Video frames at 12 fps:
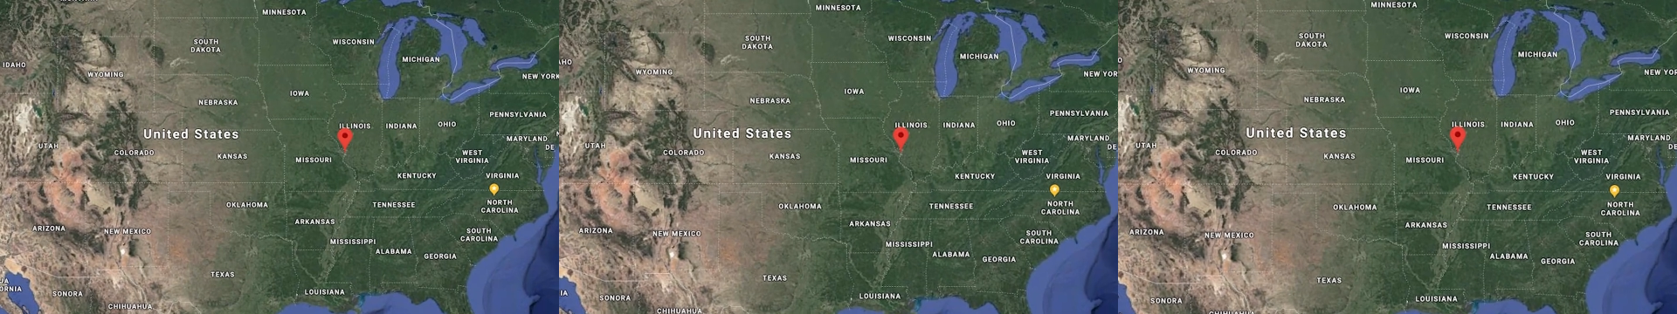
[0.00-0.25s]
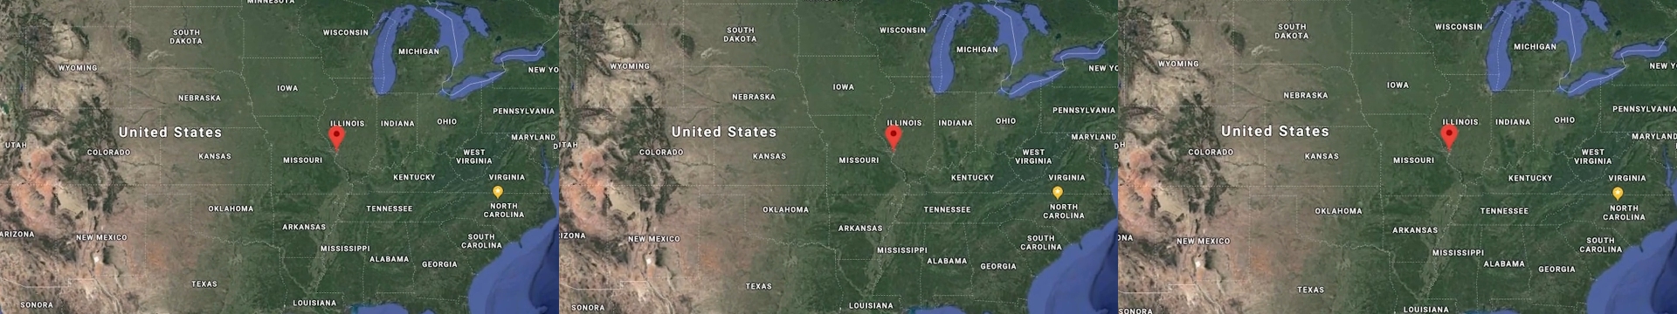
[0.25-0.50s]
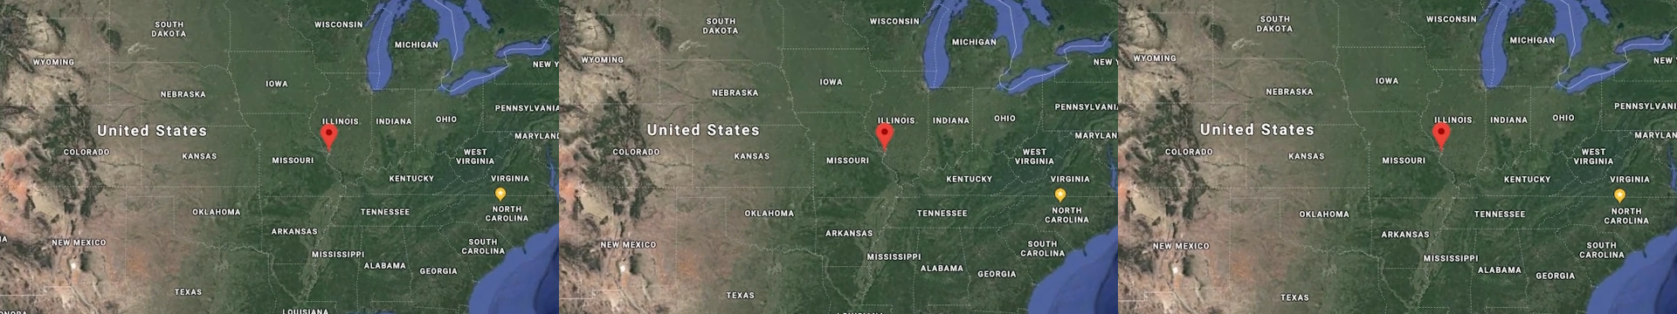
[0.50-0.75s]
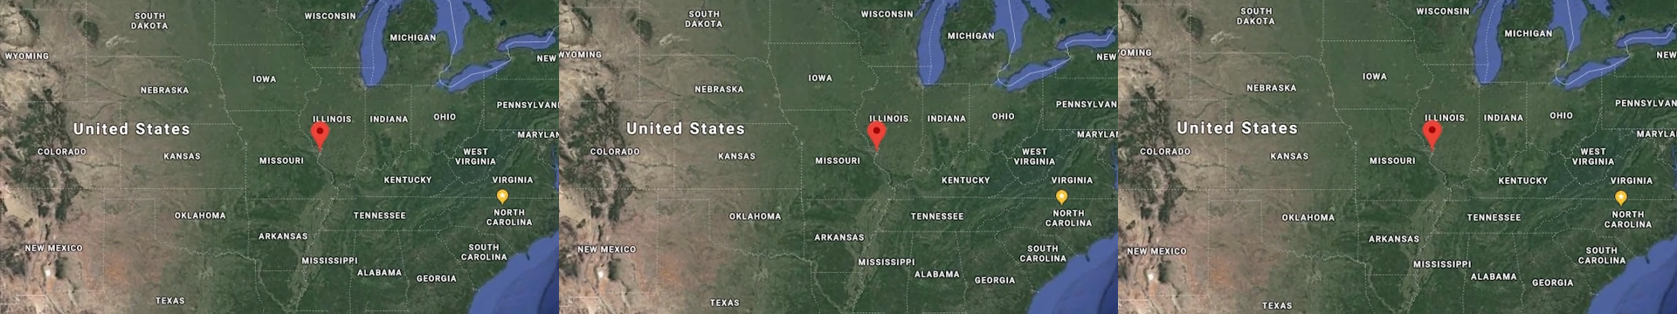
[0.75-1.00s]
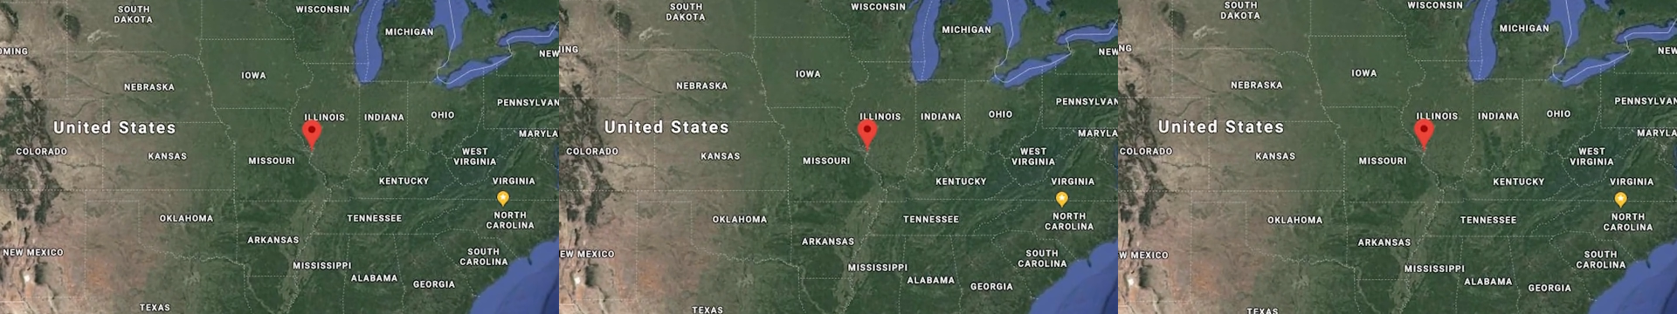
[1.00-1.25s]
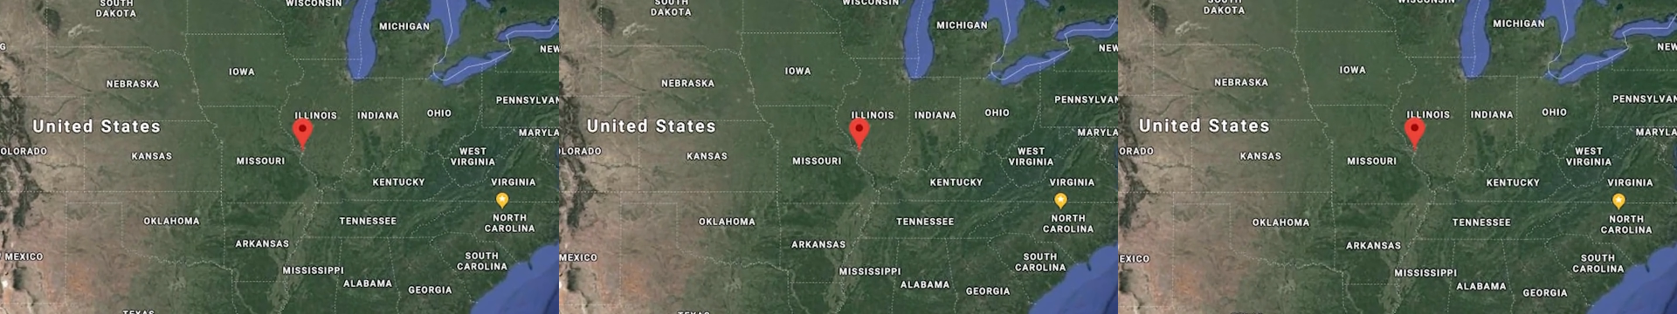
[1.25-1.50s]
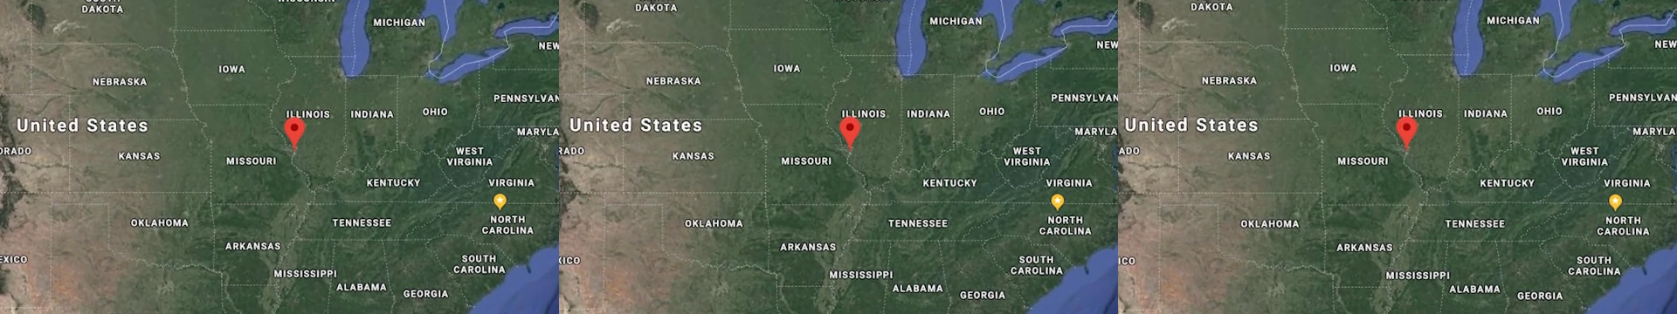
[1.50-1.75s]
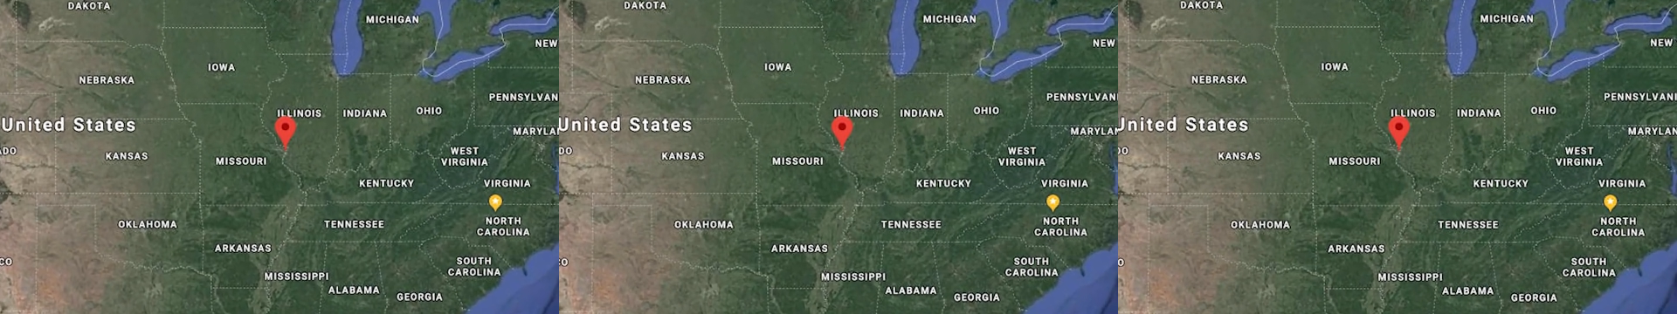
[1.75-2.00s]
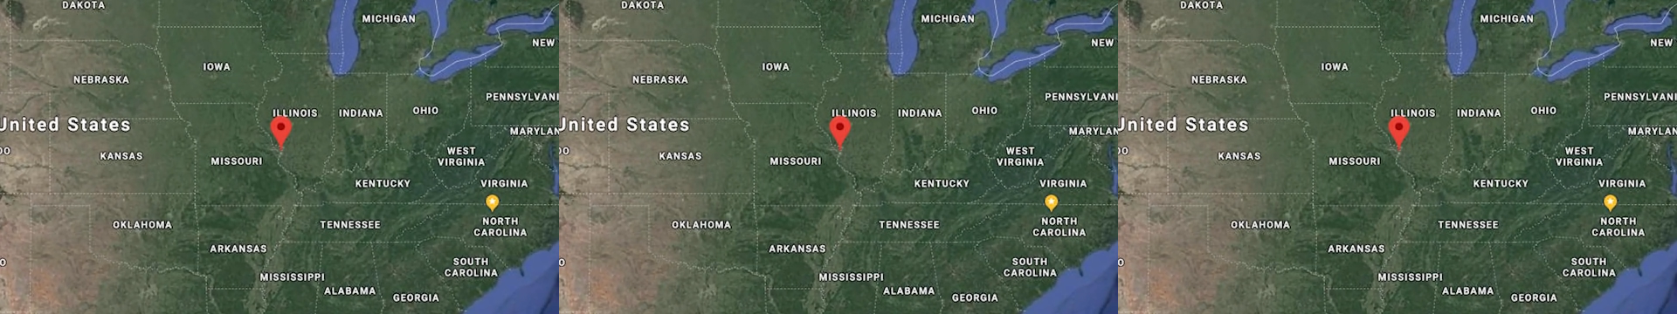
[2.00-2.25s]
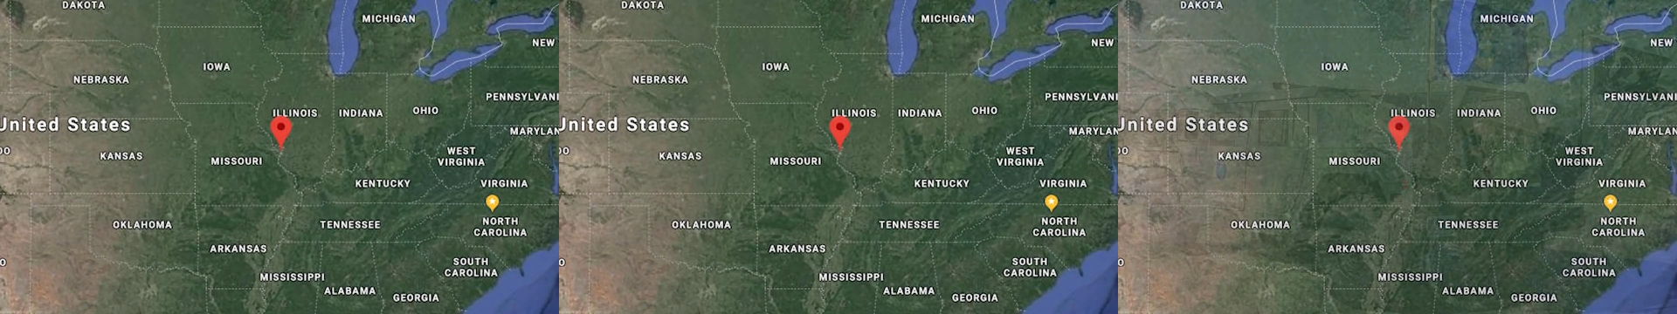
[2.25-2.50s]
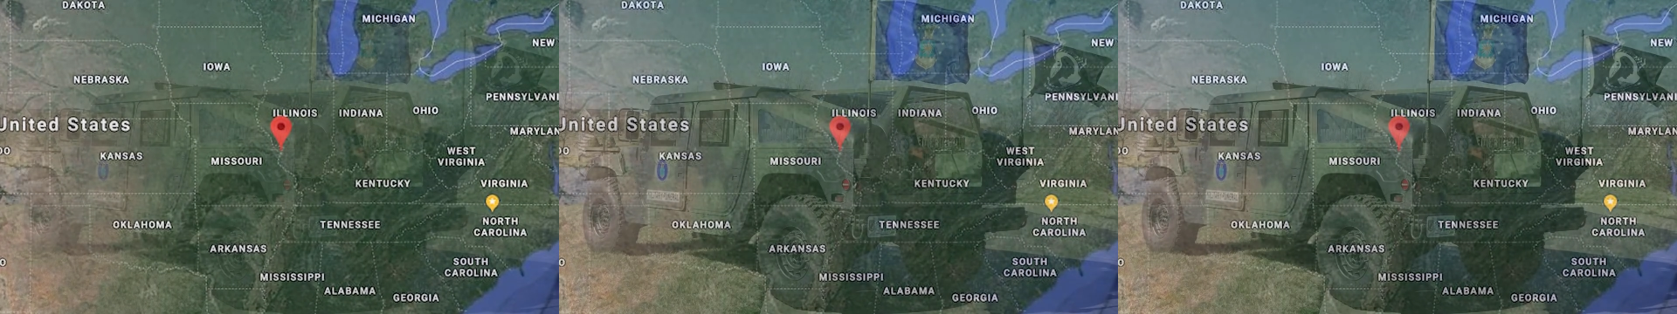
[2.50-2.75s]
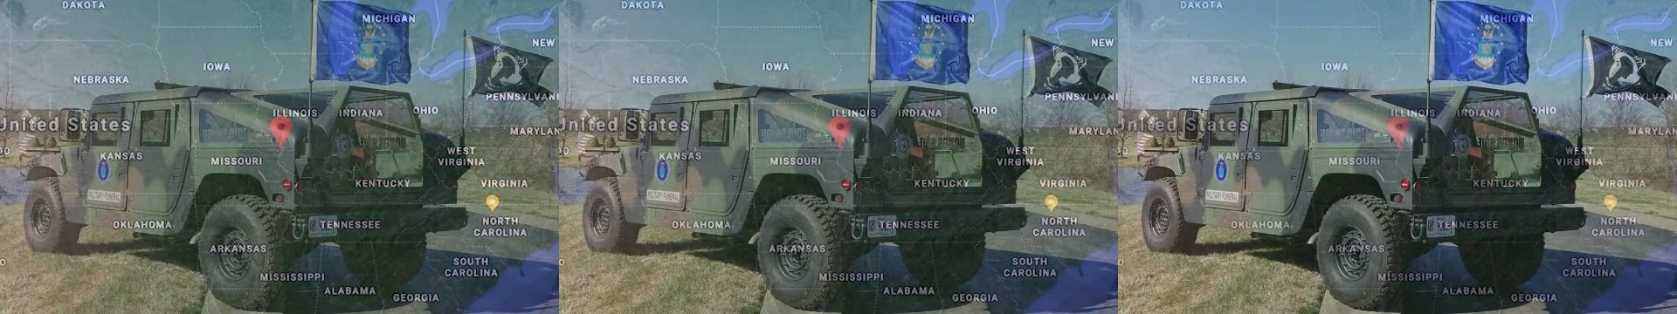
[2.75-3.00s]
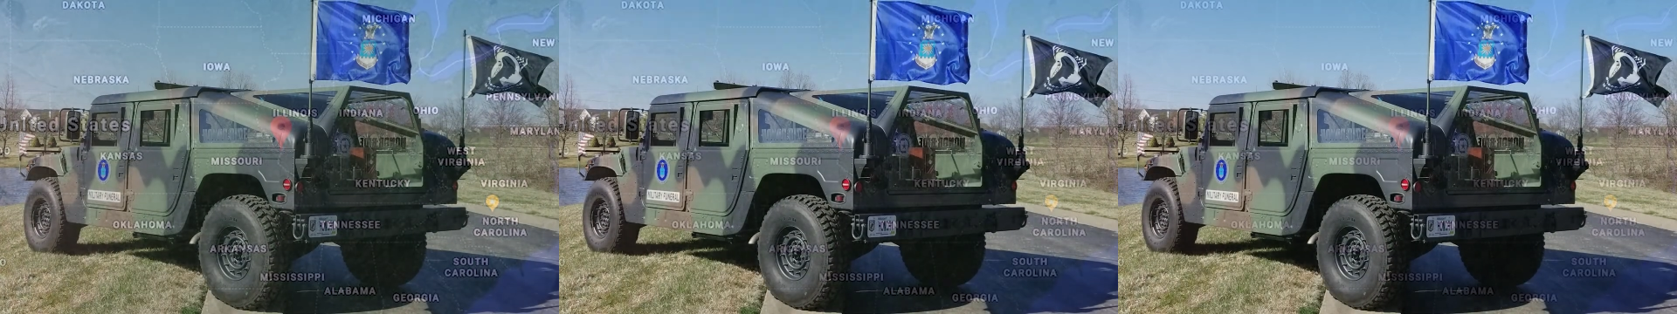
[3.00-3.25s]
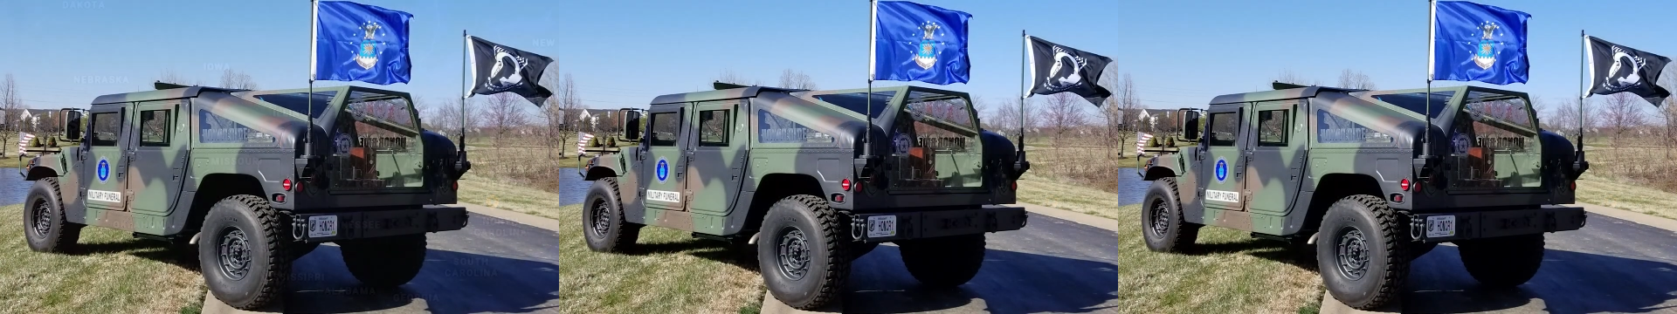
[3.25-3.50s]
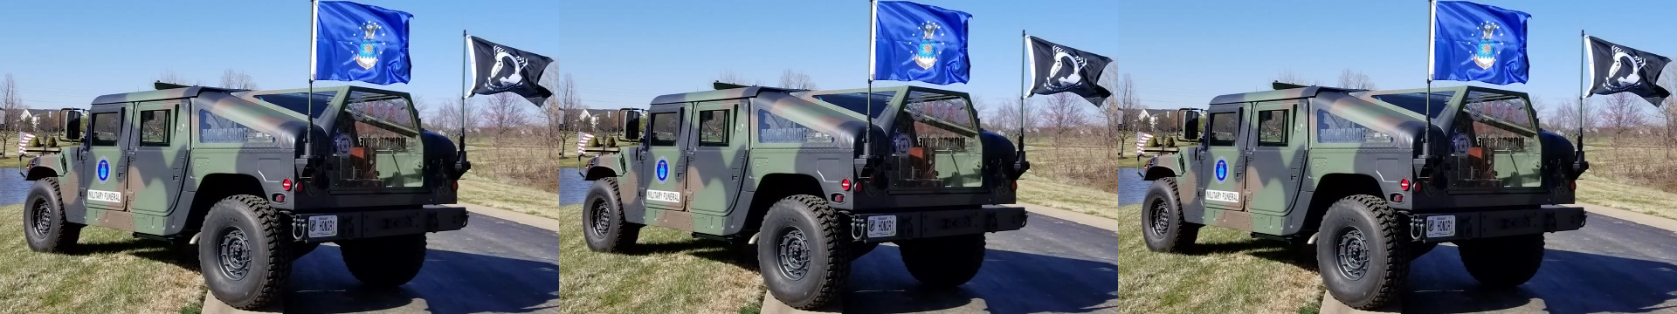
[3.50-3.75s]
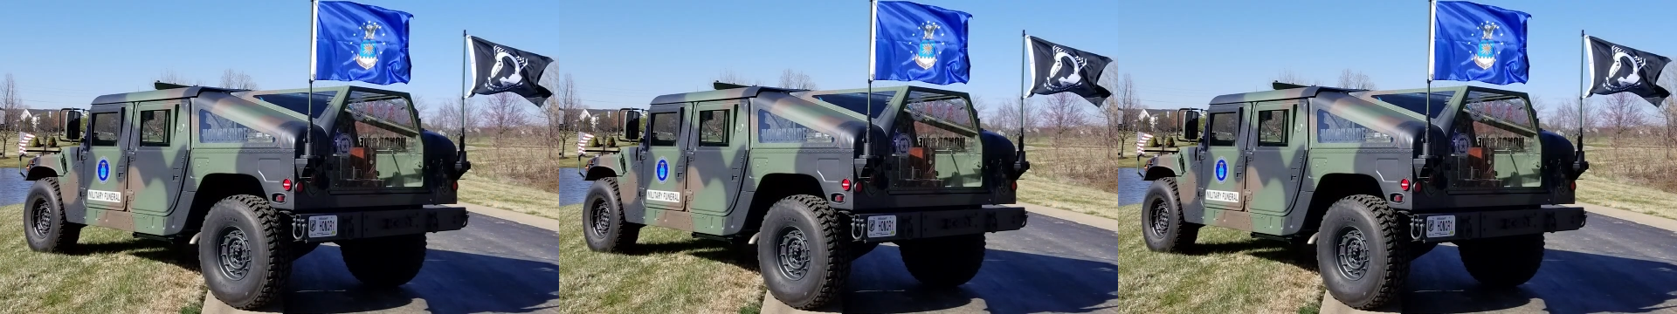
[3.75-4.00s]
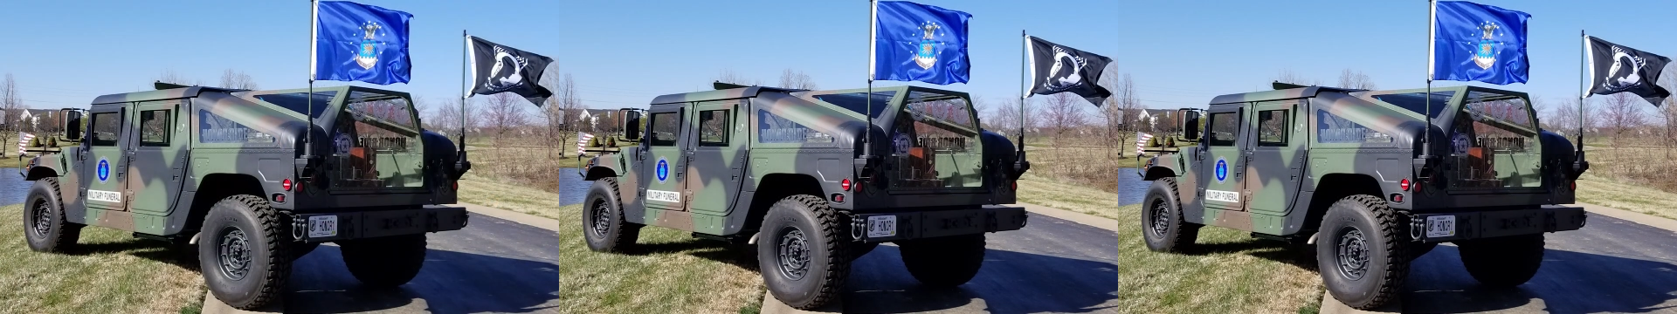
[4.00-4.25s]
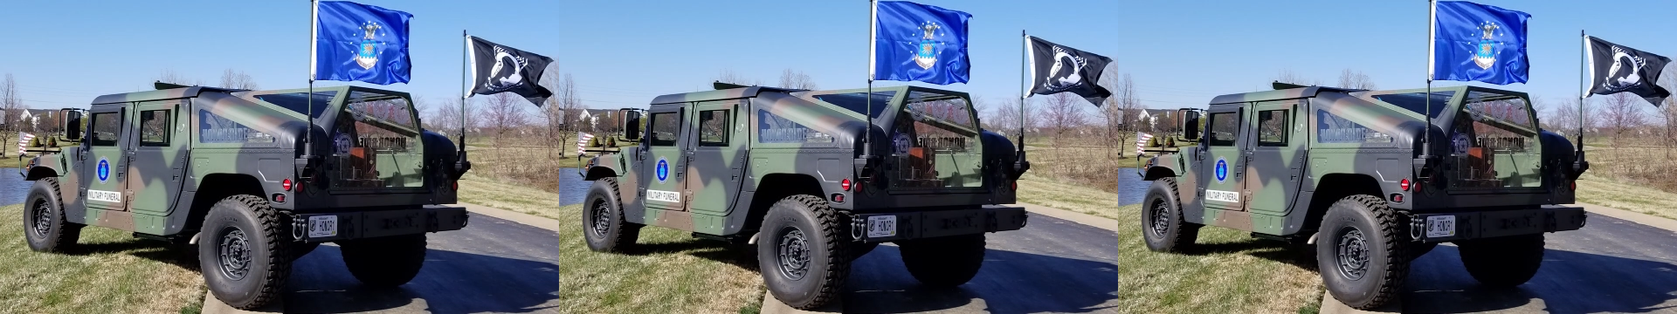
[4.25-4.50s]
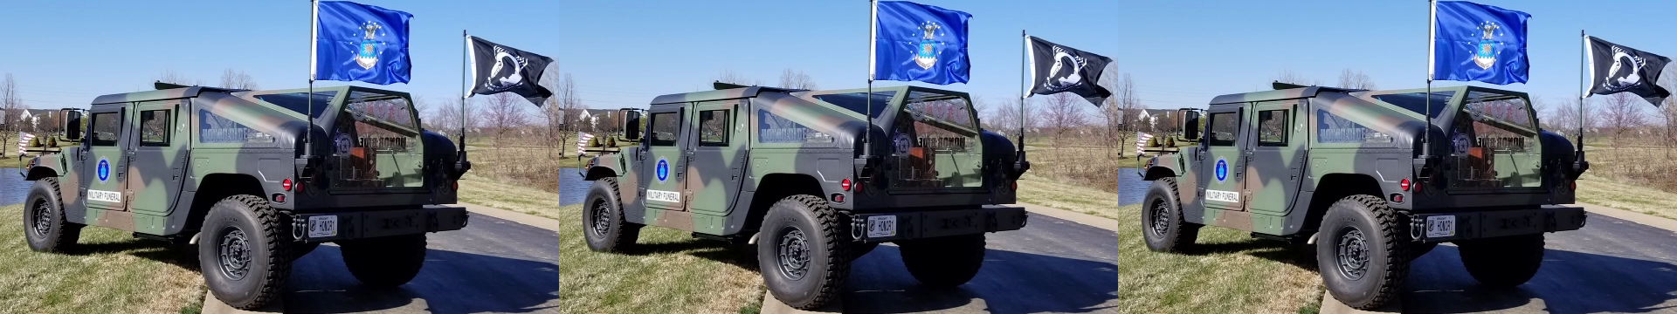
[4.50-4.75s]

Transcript: No face is visible, so there are no lips to read.